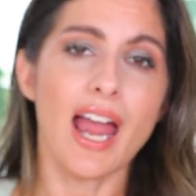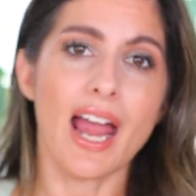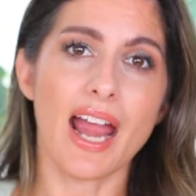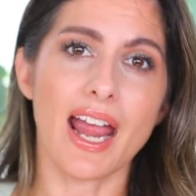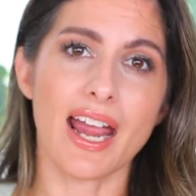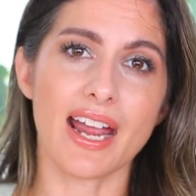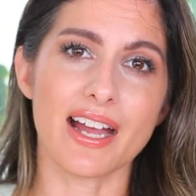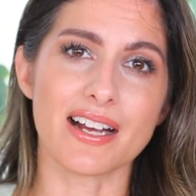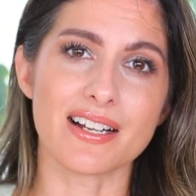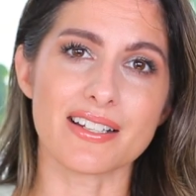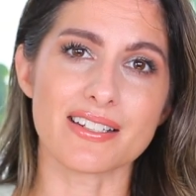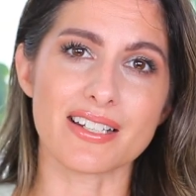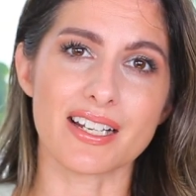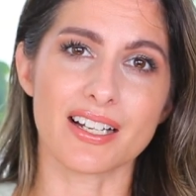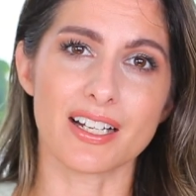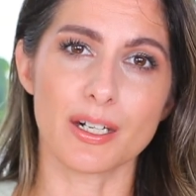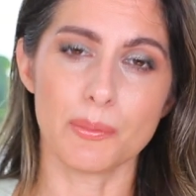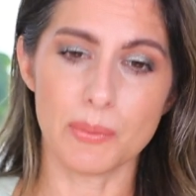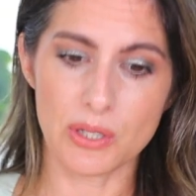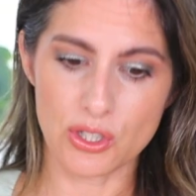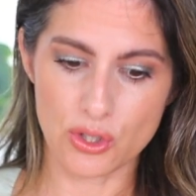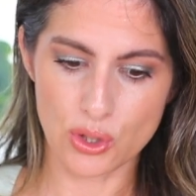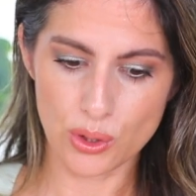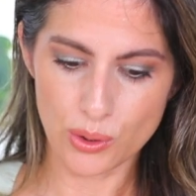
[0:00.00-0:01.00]
and I got
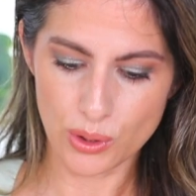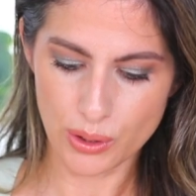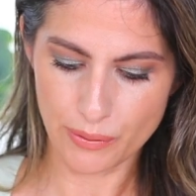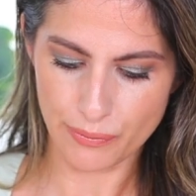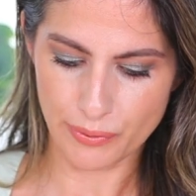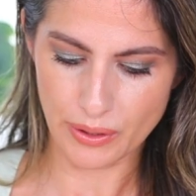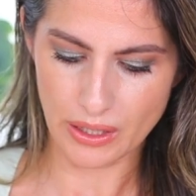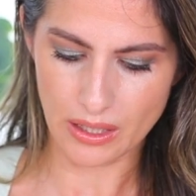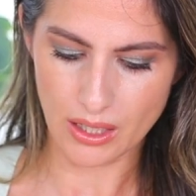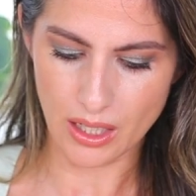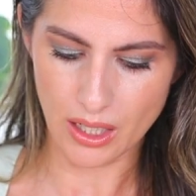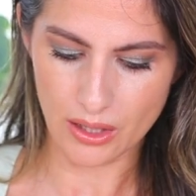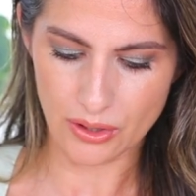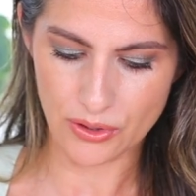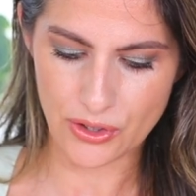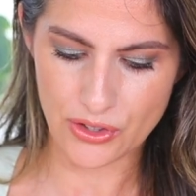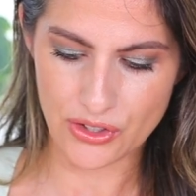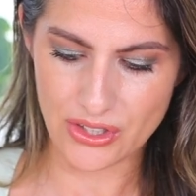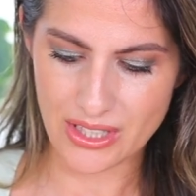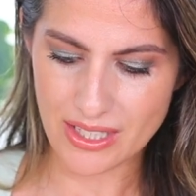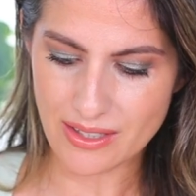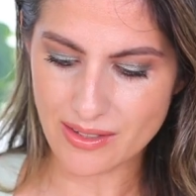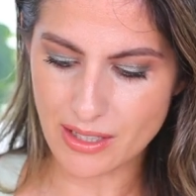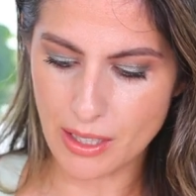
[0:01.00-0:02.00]
them in two different
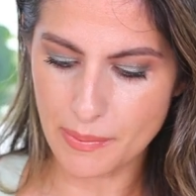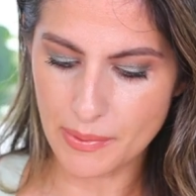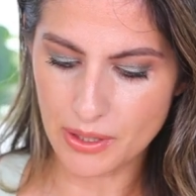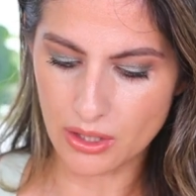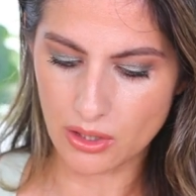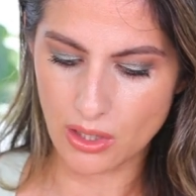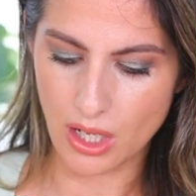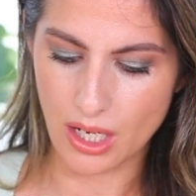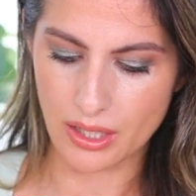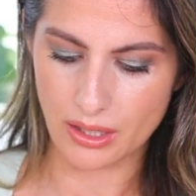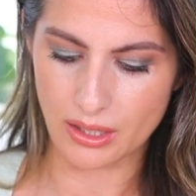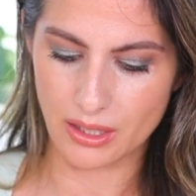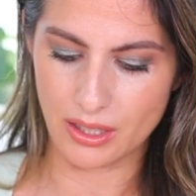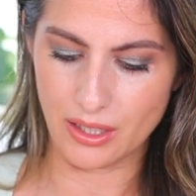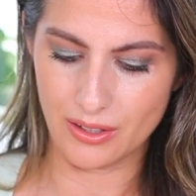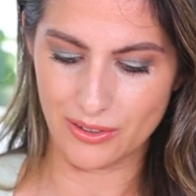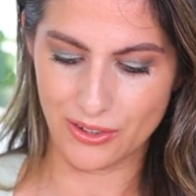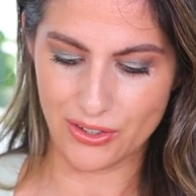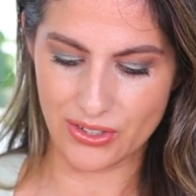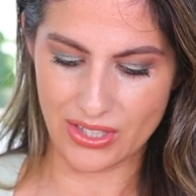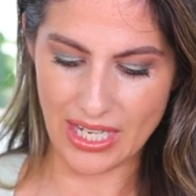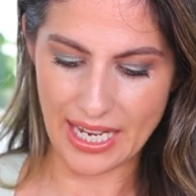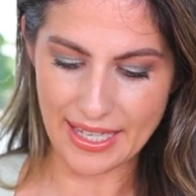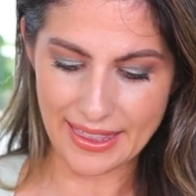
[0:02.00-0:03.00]
colors. These come in a lot of
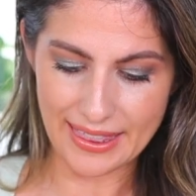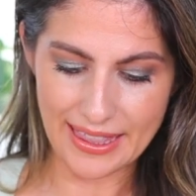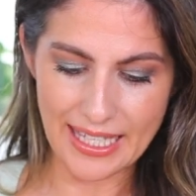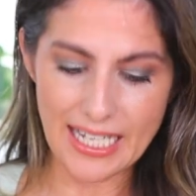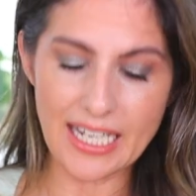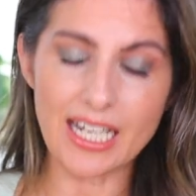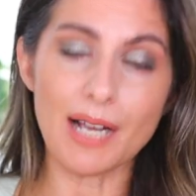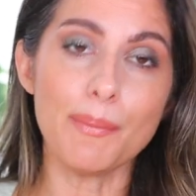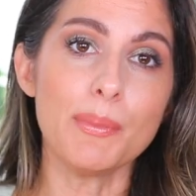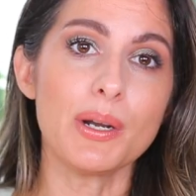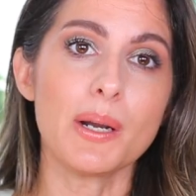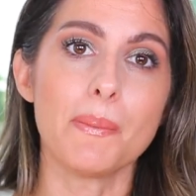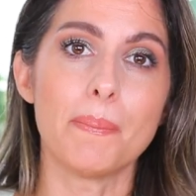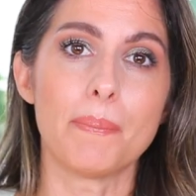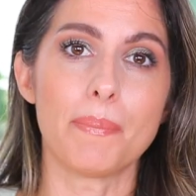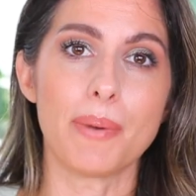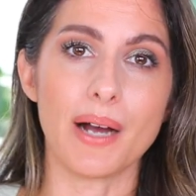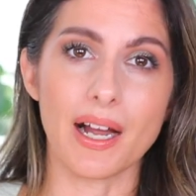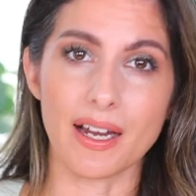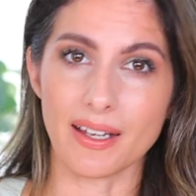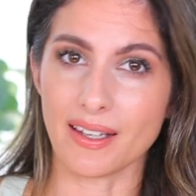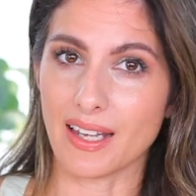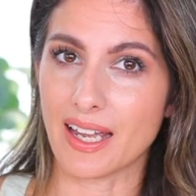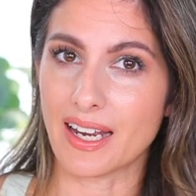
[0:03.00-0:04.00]
colors. I think I'm gonna
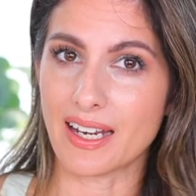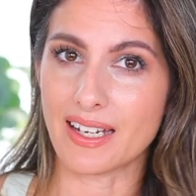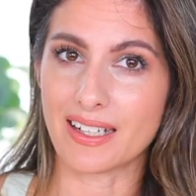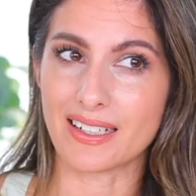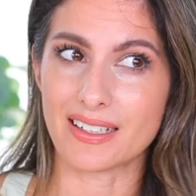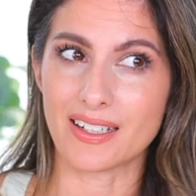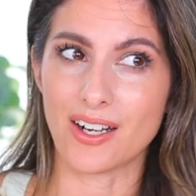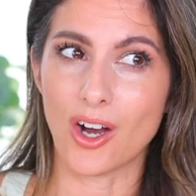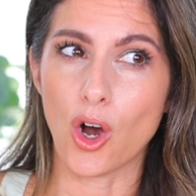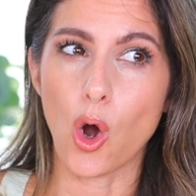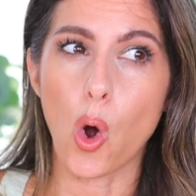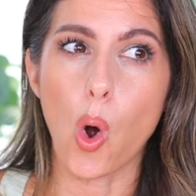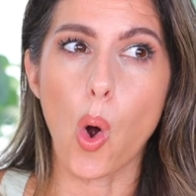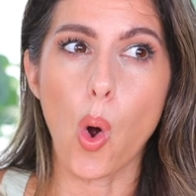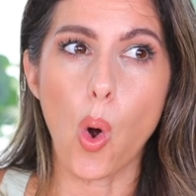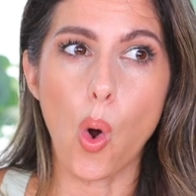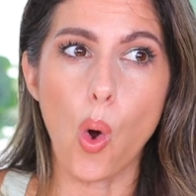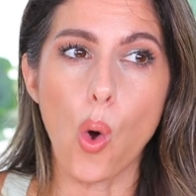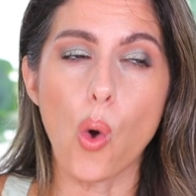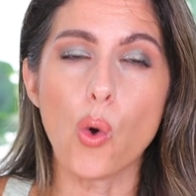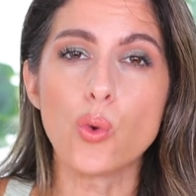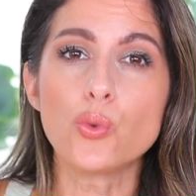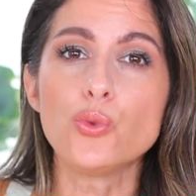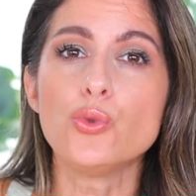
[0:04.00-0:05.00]
buy like a
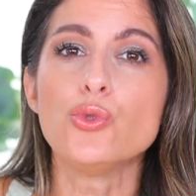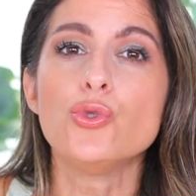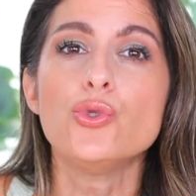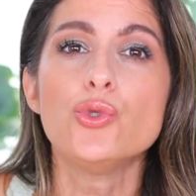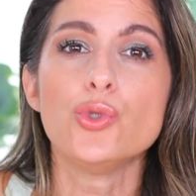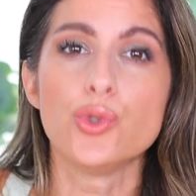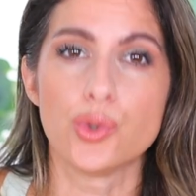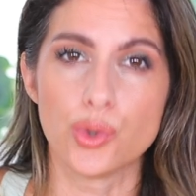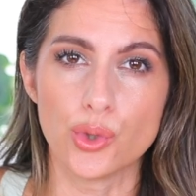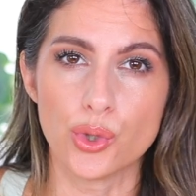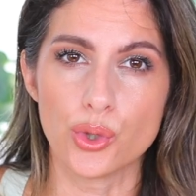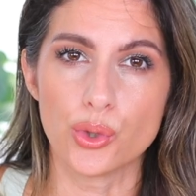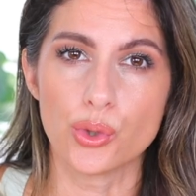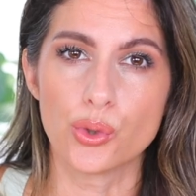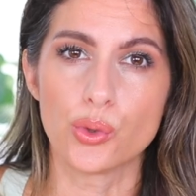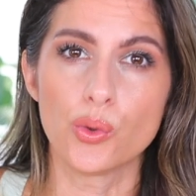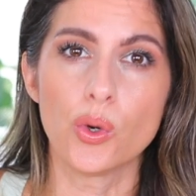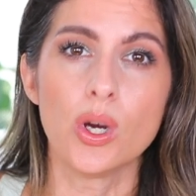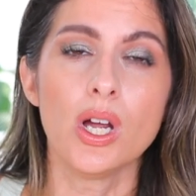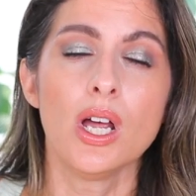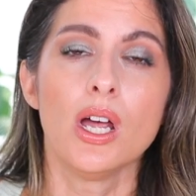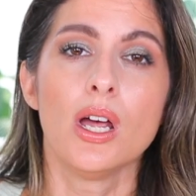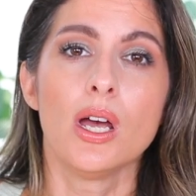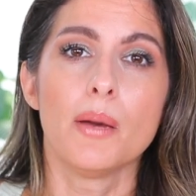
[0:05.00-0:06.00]
whole
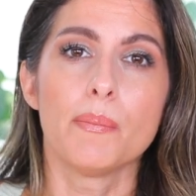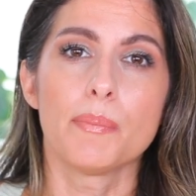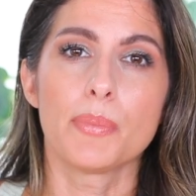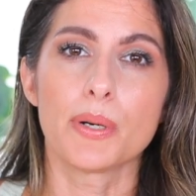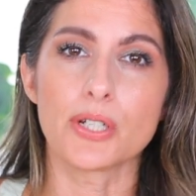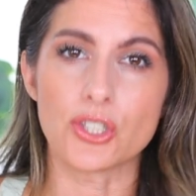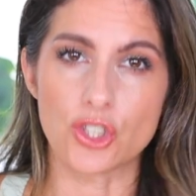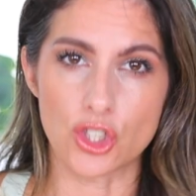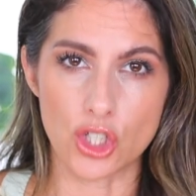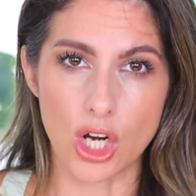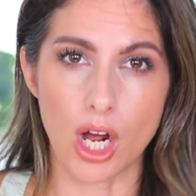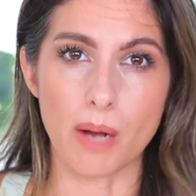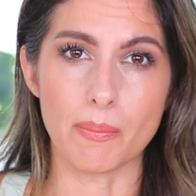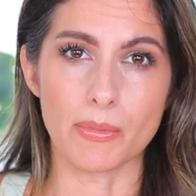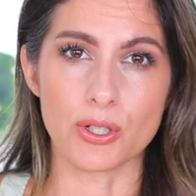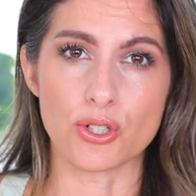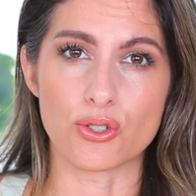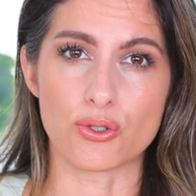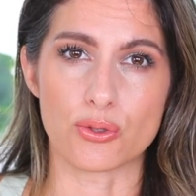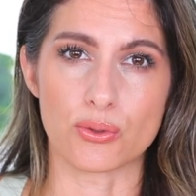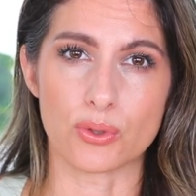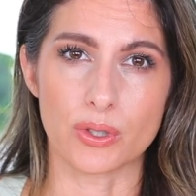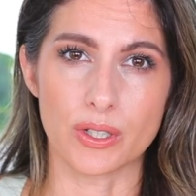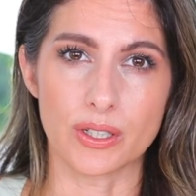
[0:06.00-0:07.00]
new pajama
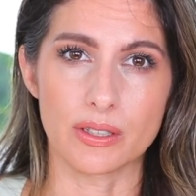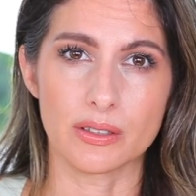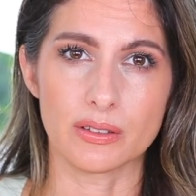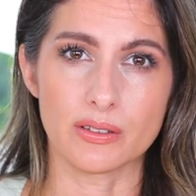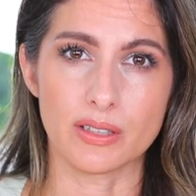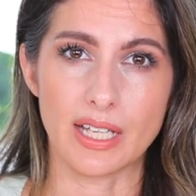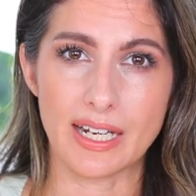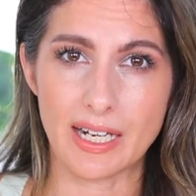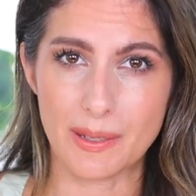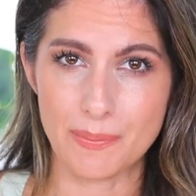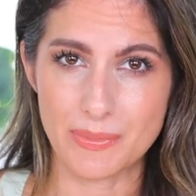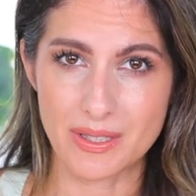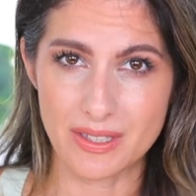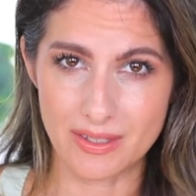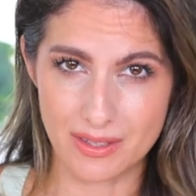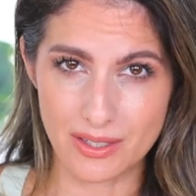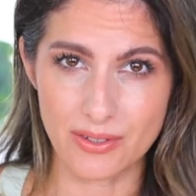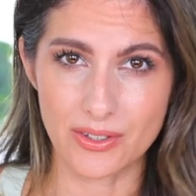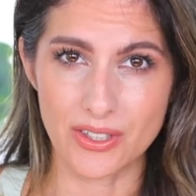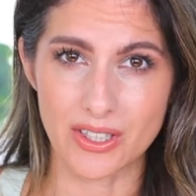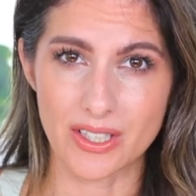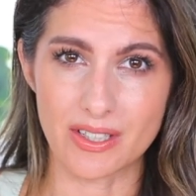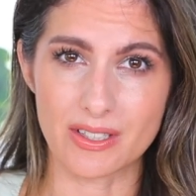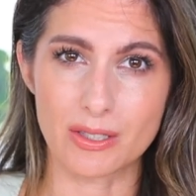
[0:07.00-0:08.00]
drawer. Like I'm
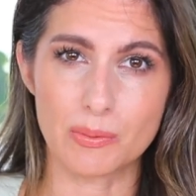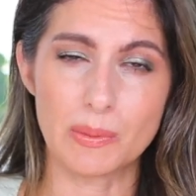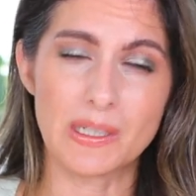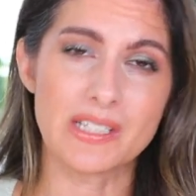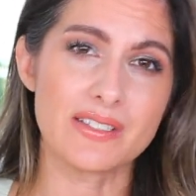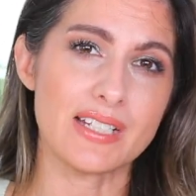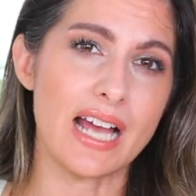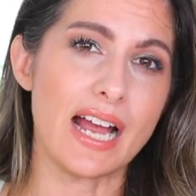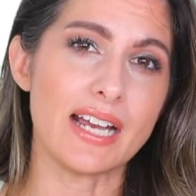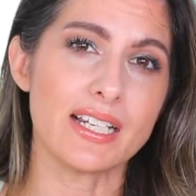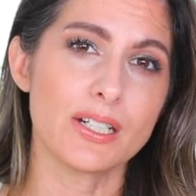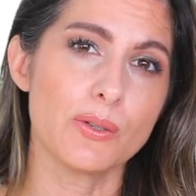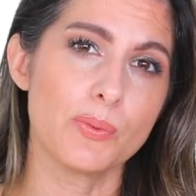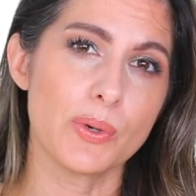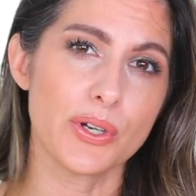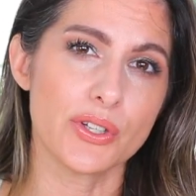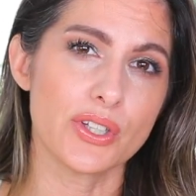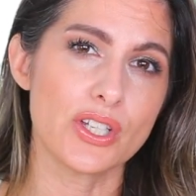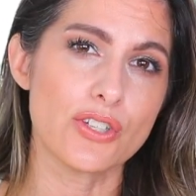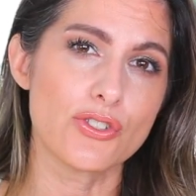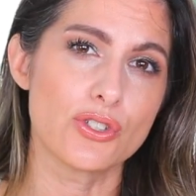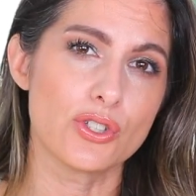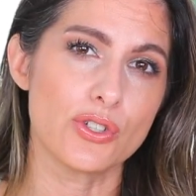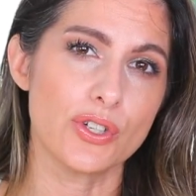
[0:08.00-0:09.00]
serious because I could wear
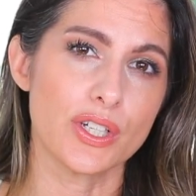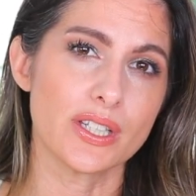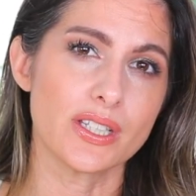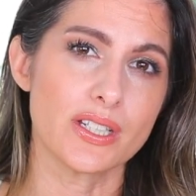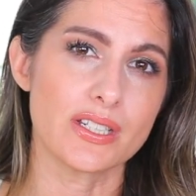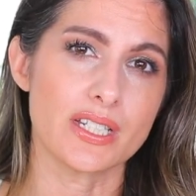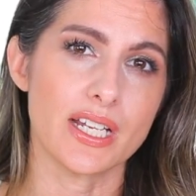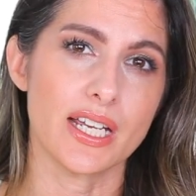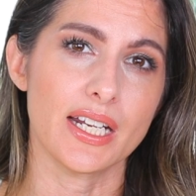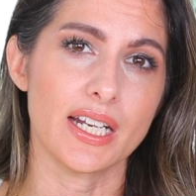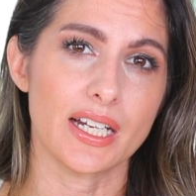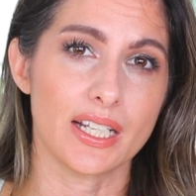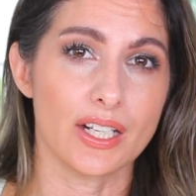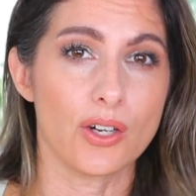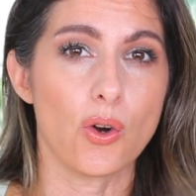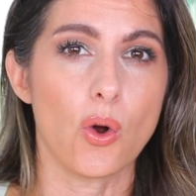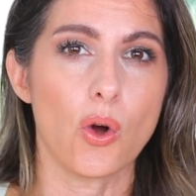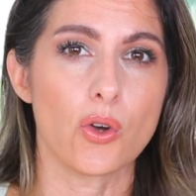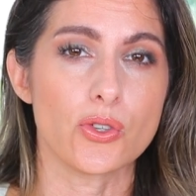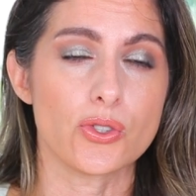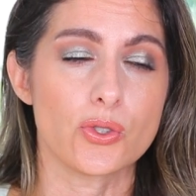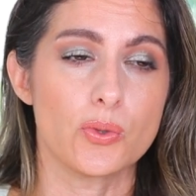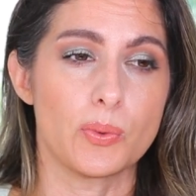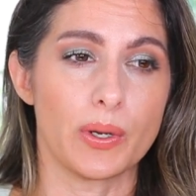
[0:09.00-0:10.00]
these during the day and I could
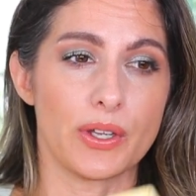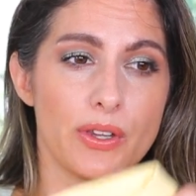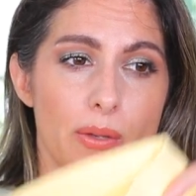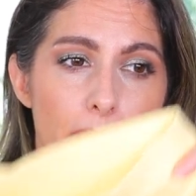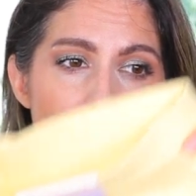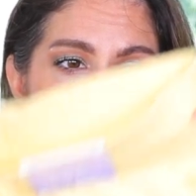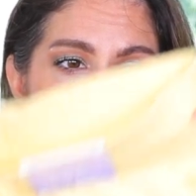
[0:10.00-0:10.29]
also wear them